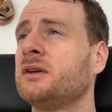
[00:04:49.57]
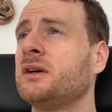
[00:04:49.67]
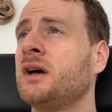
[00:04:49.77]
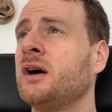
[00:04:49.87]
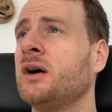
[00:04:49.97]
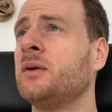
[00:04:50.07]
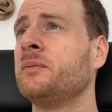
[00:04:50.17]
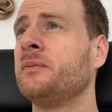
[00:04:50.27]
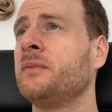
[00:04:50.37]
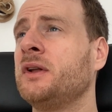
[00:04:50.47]

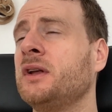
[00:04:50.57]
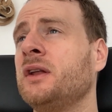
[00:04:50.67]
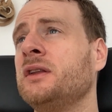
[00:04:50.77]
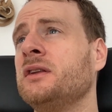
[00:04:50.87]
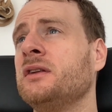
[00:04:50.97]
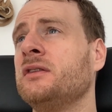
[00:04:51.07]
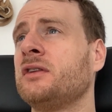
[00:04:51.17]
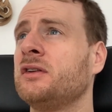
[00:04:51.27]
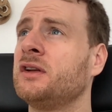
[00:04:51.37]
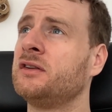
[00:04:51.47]
And so
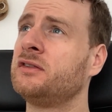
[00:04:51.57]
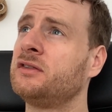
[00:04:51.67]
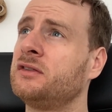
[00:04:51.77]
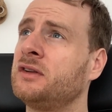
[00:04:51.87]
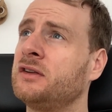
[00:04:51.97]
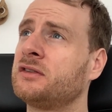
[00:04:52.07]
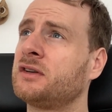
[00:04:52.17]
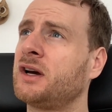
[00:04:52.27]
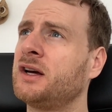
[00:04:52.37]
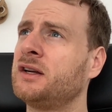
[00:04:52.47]
there's
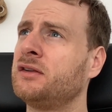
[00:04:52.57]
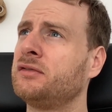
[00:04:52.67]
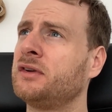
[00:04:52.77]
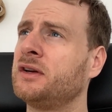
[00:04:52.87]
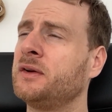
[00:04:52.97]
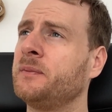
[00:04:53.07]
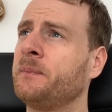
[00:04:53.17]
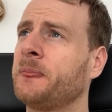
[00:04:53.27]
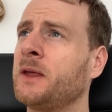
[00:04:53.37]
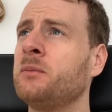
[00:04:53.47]
kind of
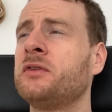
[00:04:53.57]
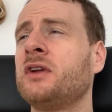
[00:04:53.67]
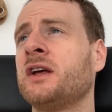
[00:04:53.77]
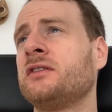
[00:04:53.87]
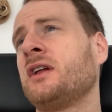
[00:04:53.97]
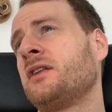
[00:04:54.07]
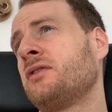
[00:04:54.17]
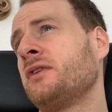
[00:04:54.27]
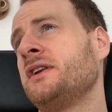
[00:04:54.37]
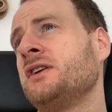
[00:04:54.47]
it almost looks like
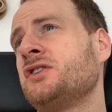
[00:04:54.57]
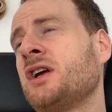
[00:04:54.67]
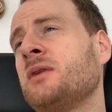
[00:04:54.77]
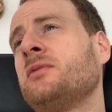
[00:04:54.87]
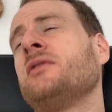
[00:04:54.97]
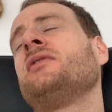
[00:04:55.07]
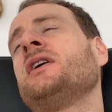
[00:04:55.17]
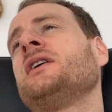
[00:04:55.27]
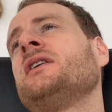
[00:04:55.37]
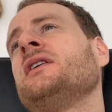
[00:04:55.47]
3D shapes of
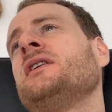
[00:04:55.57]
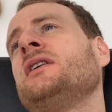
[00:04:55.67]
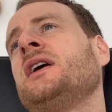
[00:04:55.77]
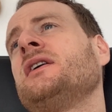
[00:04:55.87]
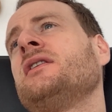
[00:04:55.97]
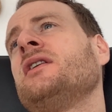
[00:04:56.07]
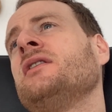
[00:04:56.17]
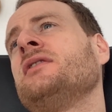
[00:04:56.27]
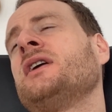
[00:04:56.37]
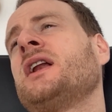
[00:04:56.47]

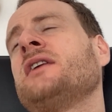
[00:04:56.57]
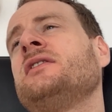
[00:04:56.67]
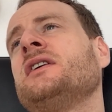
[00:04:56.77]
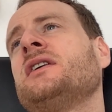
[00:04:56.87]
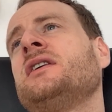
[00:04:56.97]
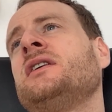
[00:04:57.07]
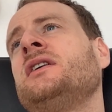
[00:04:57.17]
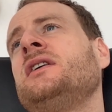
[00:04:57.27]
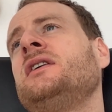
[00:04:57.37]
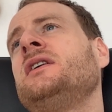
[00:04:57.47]
of a classic,
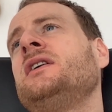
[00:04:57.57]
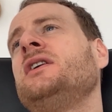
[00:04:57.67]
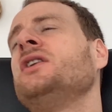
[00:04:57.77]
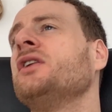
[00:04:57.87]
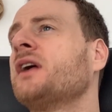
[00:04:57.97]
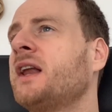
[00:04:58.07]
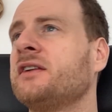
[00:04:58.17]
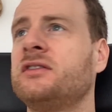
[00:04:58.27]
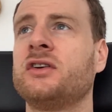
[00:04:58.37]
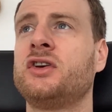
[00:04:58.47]
the
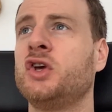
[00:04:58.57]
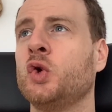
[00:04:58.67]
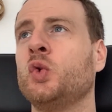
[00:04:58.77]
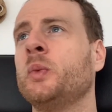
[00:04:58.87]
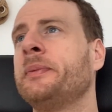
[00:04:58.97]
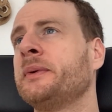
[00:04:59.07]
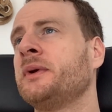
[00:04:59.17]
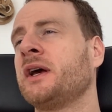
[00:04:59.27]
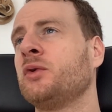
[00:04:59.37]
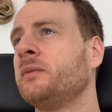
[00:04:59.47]
classic cube,
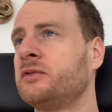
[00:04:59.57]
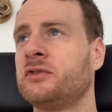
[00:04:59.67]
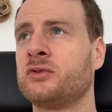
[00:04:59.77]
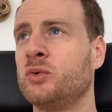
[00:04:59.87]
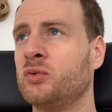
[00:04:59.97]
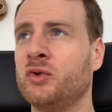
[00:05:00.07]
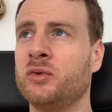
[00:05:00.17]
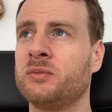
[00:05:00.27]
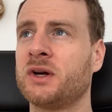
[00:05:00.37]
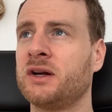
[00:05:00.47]
like almost a
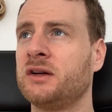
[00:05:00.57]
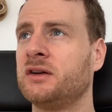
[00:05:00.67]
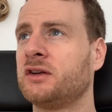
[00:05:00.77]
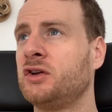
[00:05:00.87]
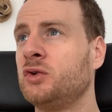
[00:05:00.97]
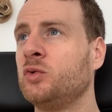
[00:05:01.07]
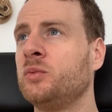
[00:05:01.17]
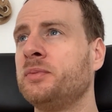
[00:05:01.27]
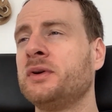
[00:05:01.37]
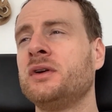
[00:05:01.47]
schoolroom kind of cube,